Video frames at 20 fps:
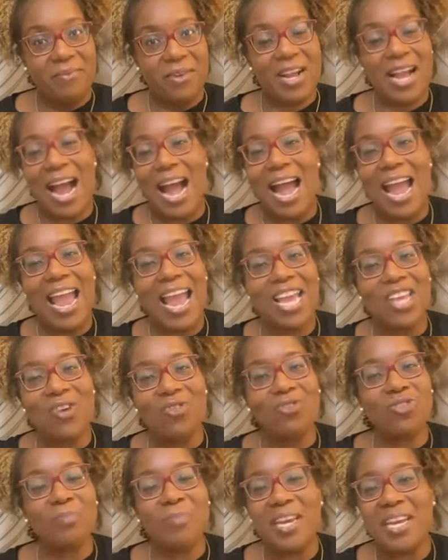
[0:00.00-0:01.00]
But God had
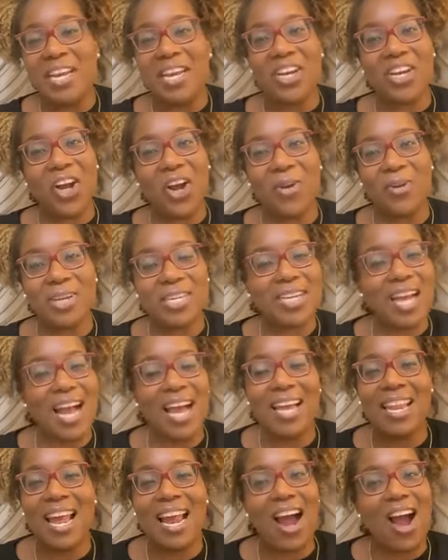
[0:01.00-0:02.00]
used me to encourage.
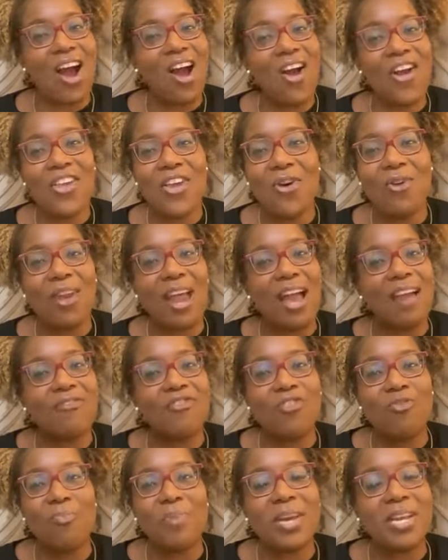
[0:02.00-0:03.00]
God, like all your
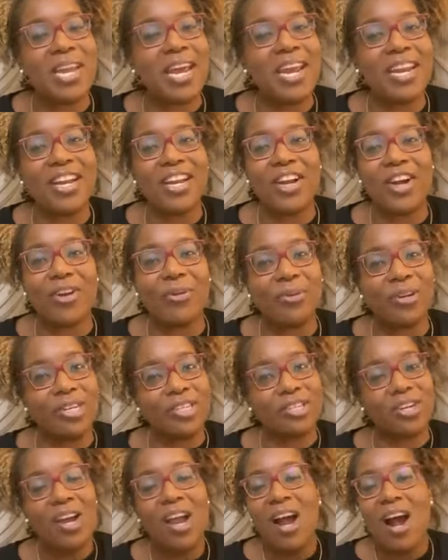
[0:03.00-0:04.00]
life, you've been that
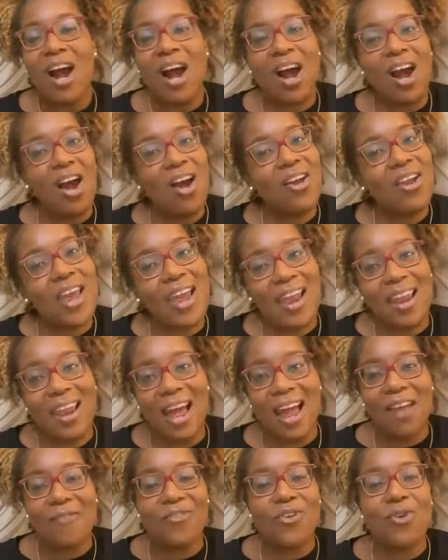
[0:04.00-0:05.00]
encourager. All that
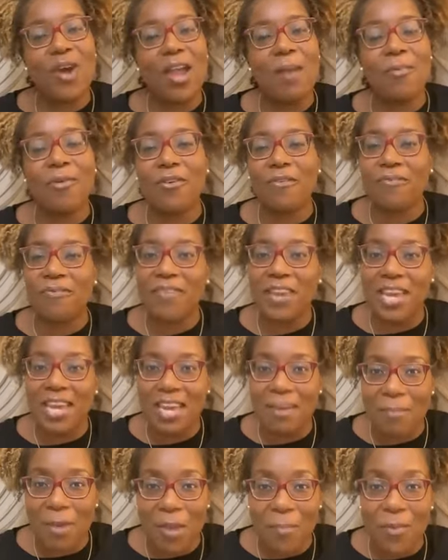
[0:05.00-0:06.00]
life, you able to
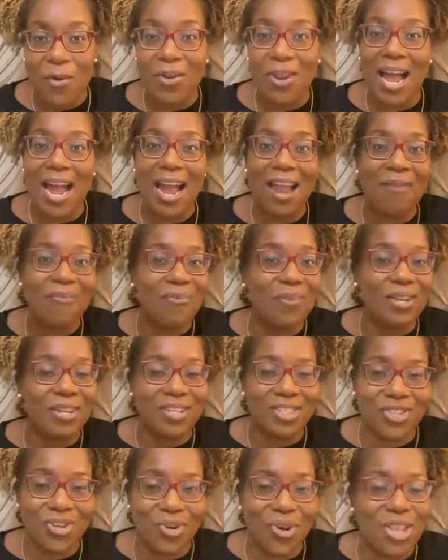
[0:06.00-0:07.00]
feed people life
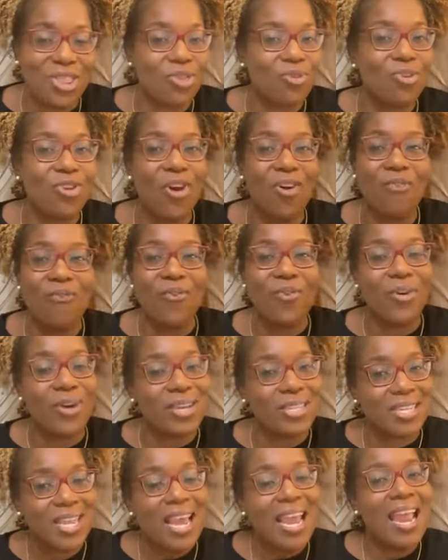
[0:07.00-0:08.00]
and joy through your
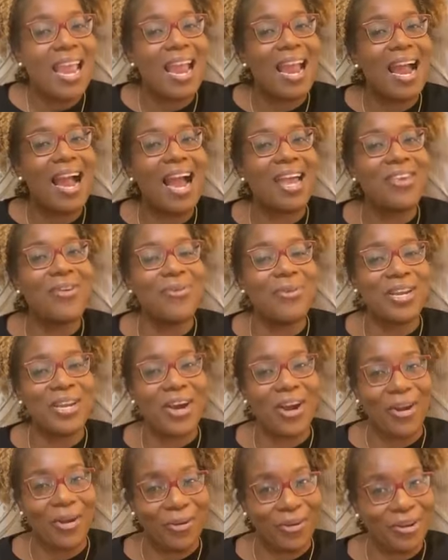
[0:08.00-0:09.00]
voice and how you
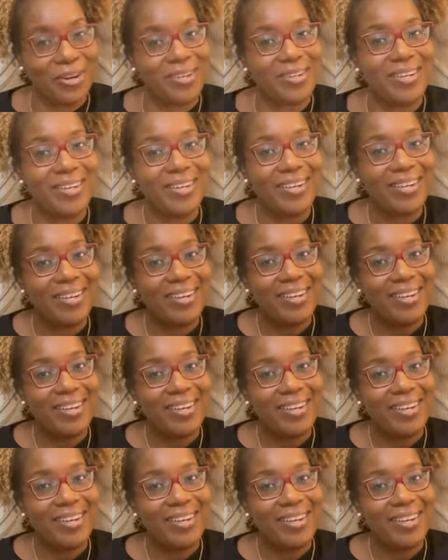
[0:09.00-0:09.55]
encourage.